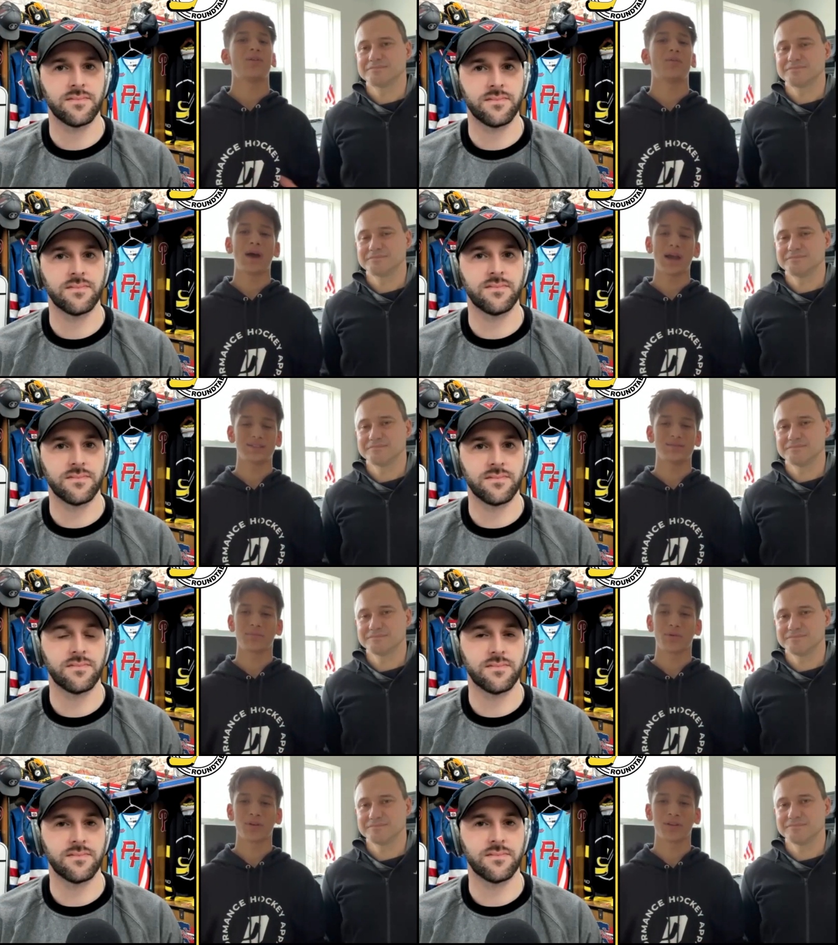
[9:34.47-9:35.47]
Speaker 1: why it's
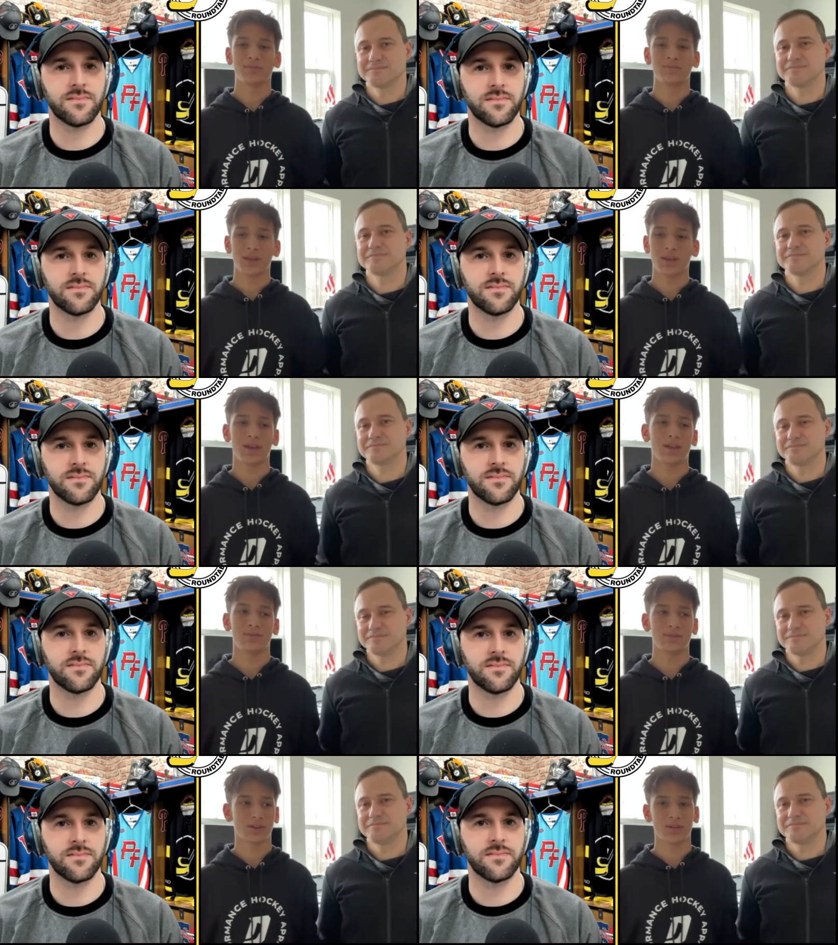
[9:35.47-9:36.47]
important,
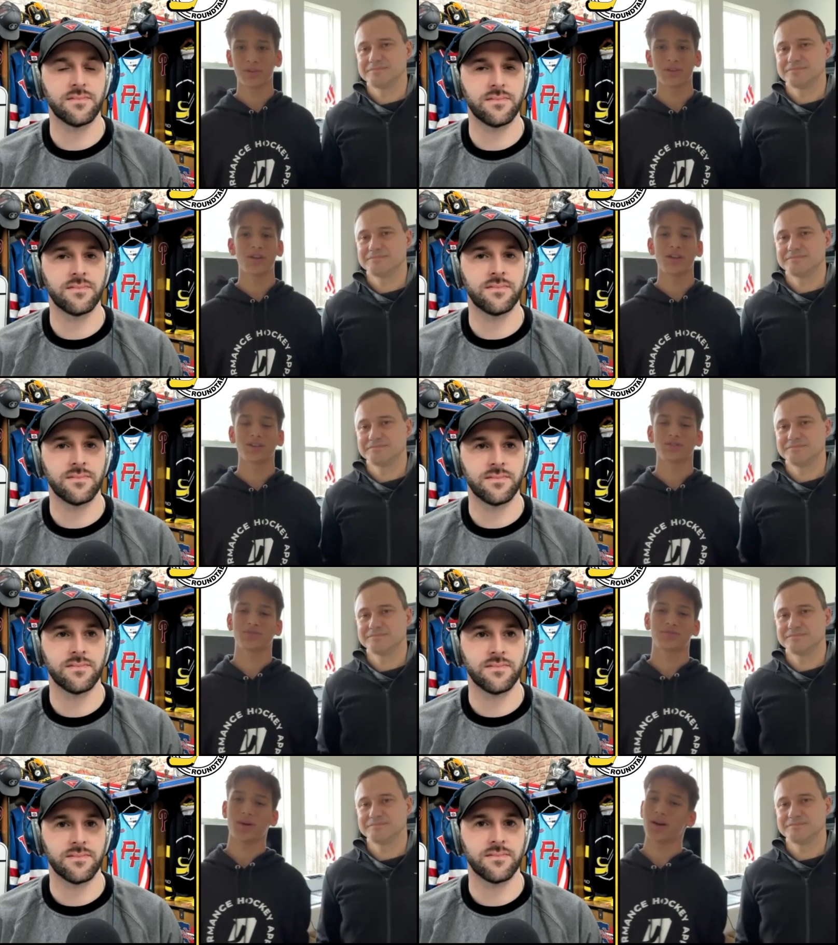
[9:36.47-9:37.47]
and the community has
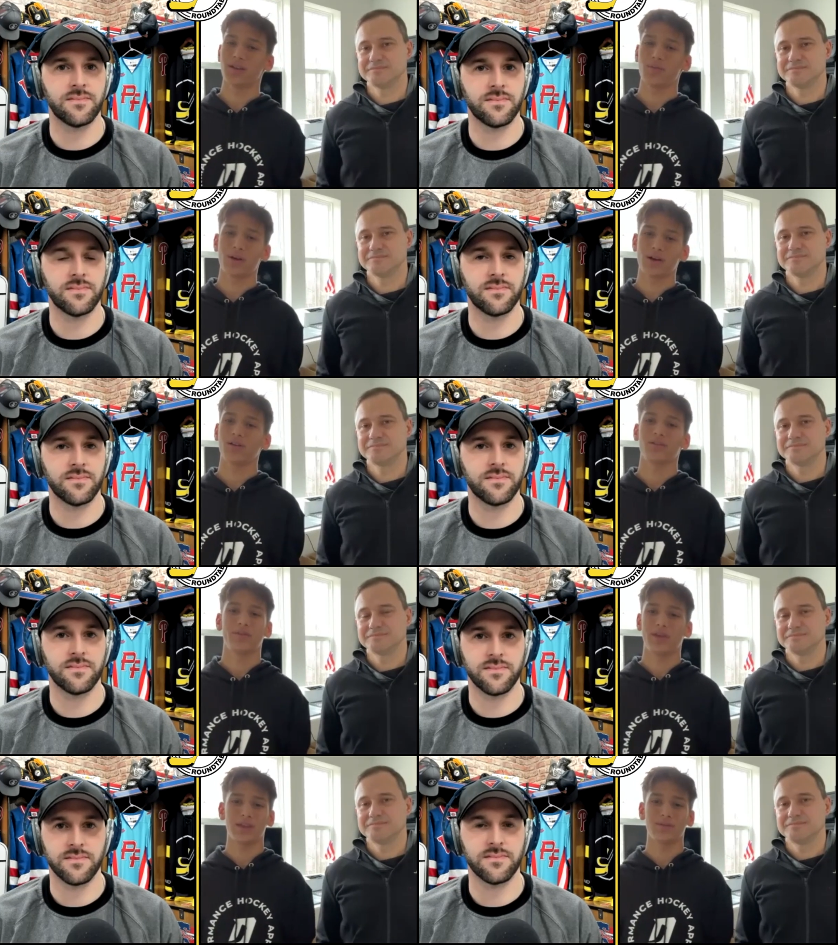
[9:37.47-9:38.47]
responded well. And
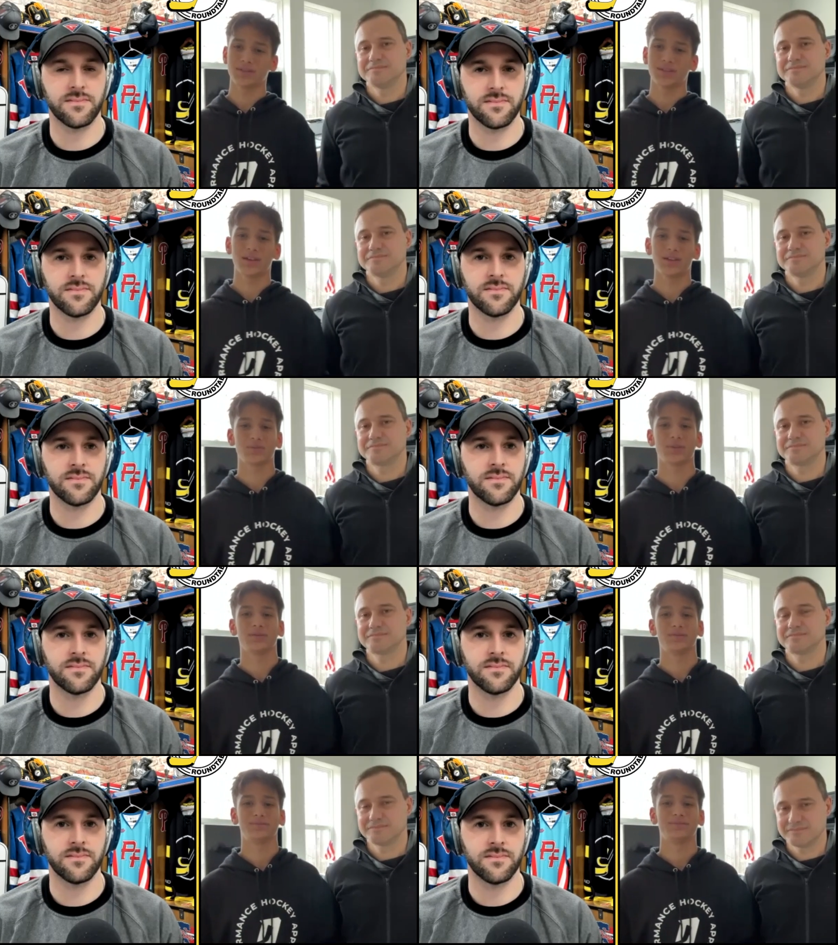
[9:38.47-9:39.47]
they even say it as well.
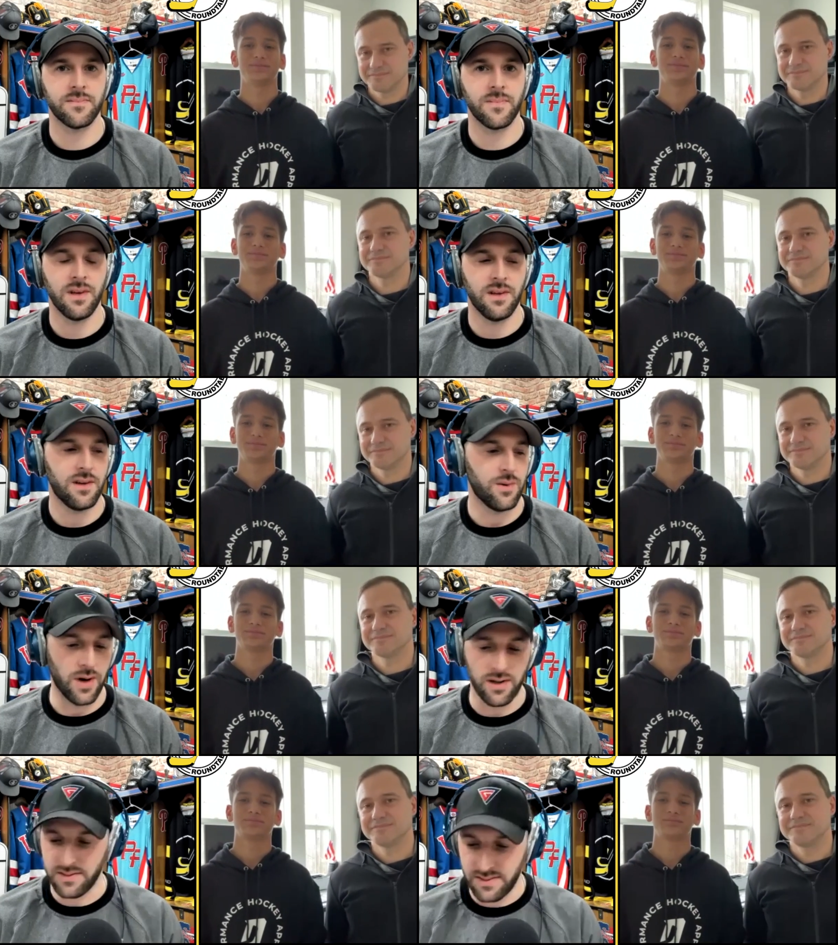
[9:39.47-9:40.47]

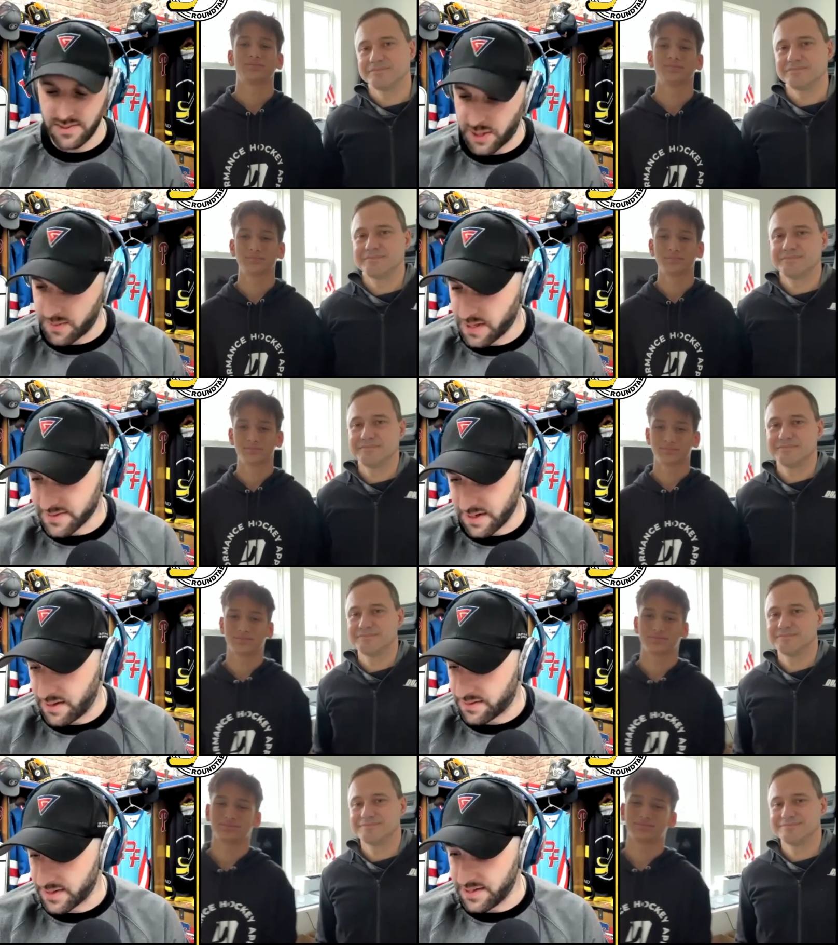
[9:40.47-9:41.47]
Speaker 2: Well, gentlemen, I'll tell you
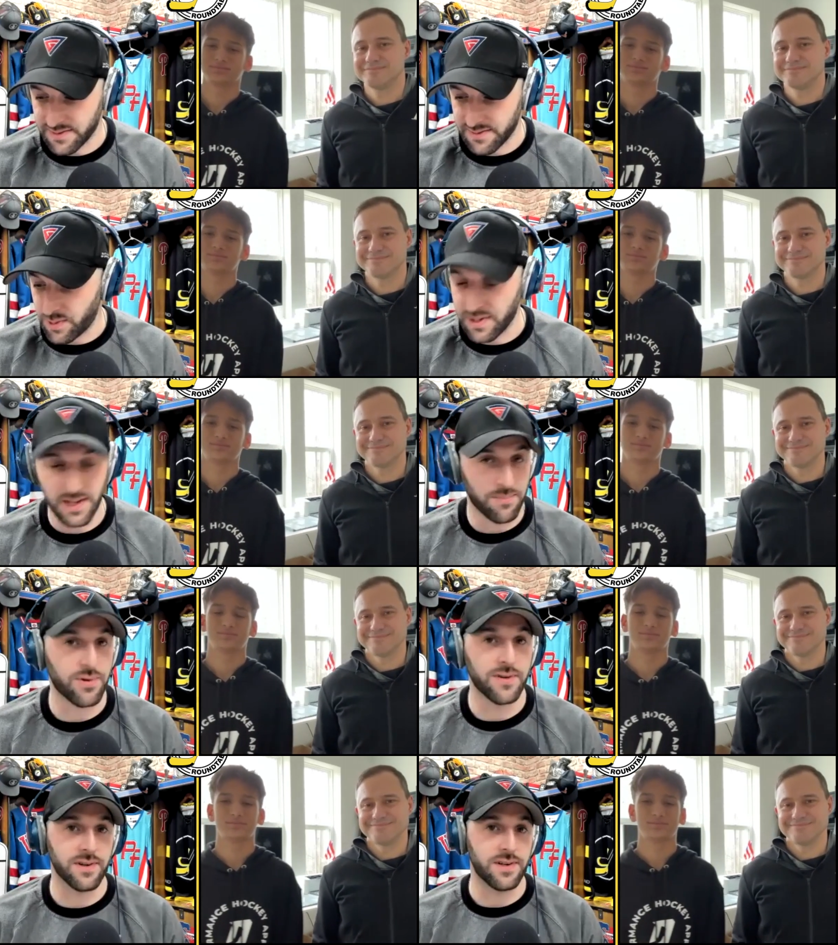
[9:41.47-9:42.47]
this: it is really a
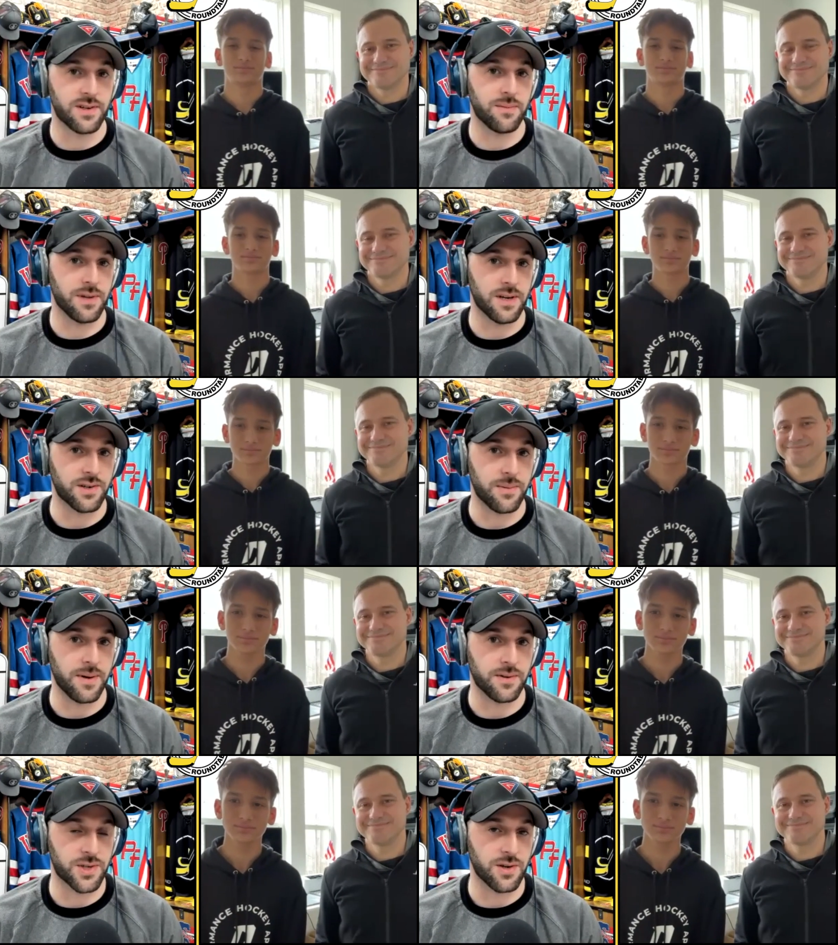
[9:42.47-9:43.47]
privilege and a pleasure to be
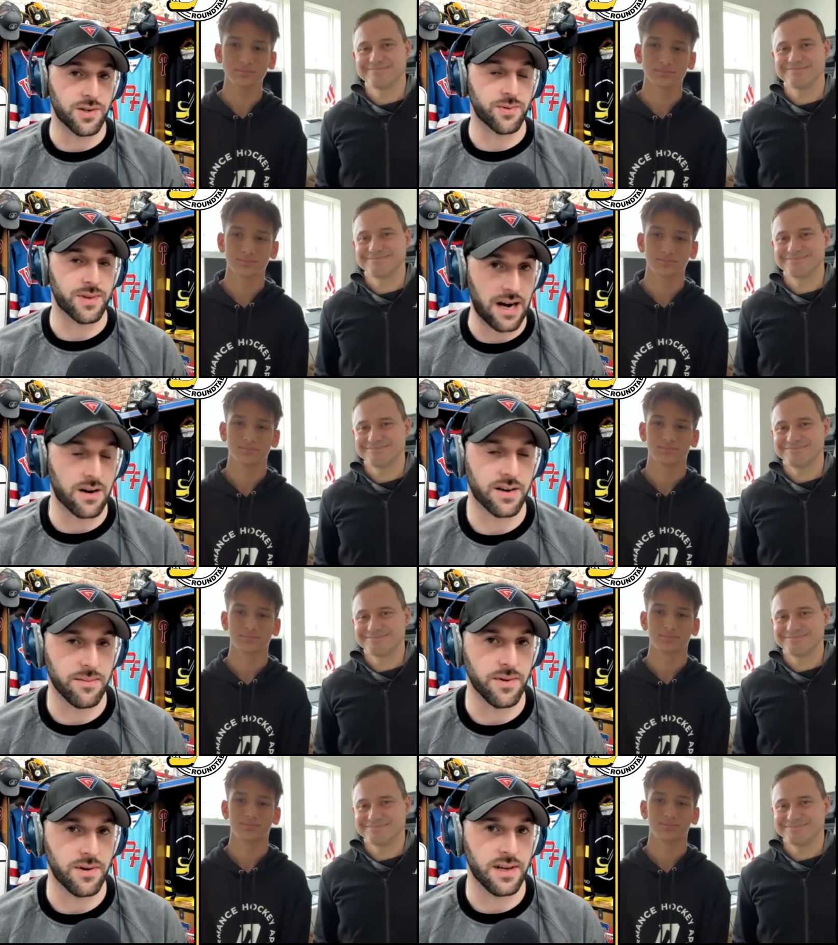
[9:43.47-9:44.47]
able to share this with our
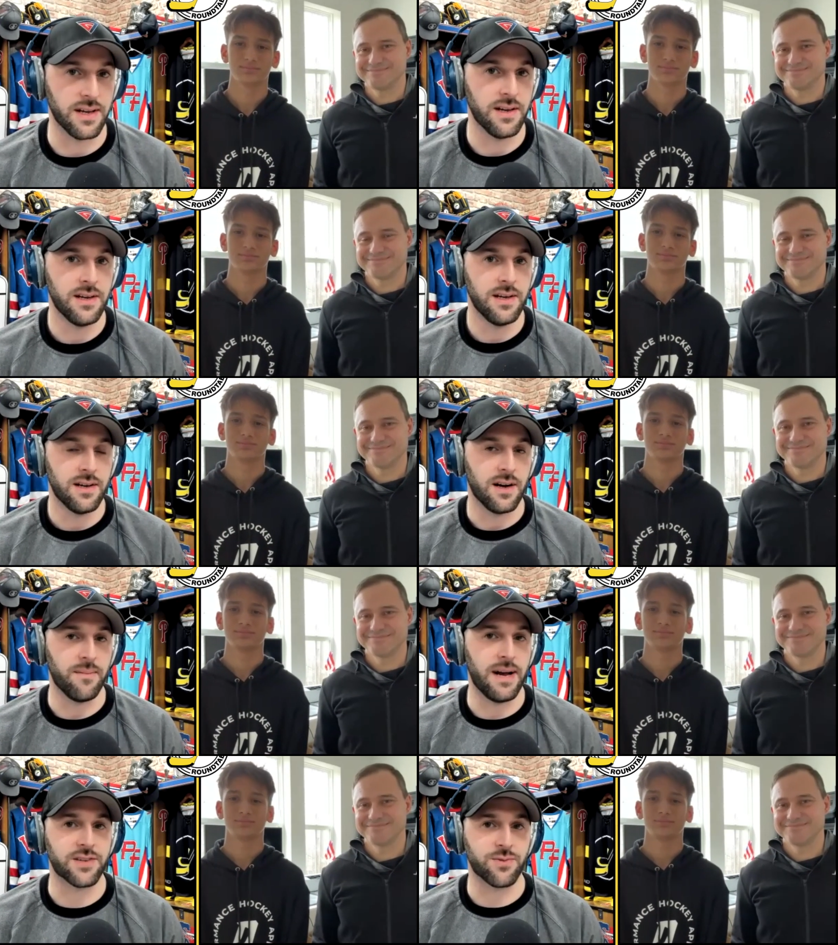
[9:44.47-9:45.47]
community.
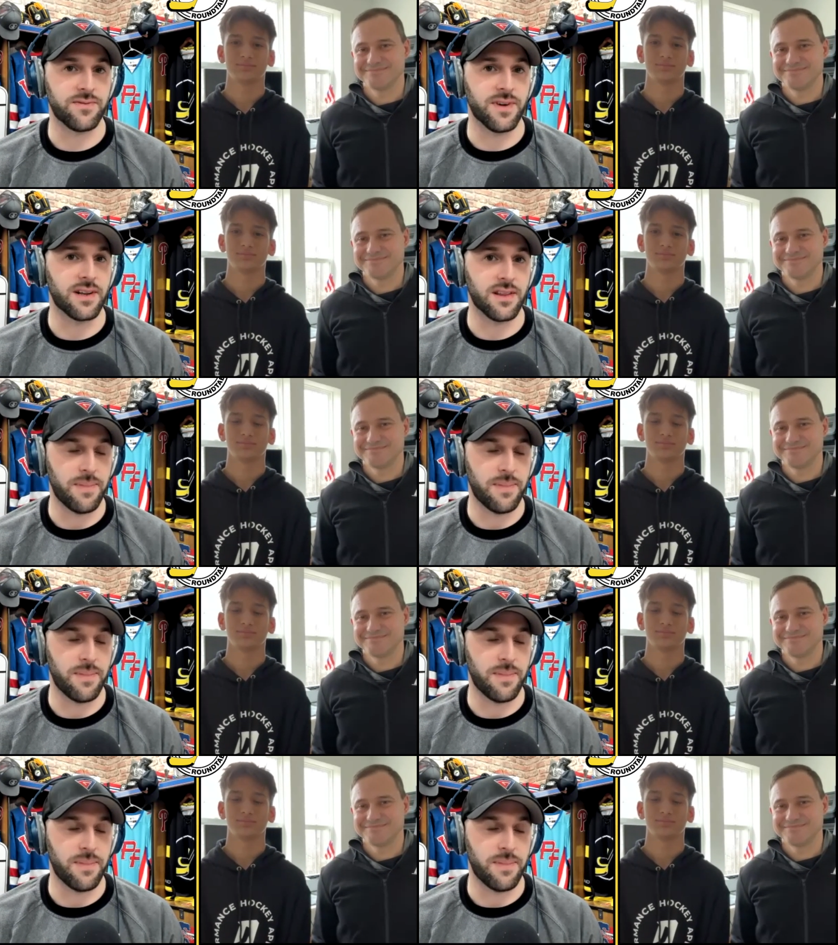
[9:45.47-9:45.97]
Um, as we've done in the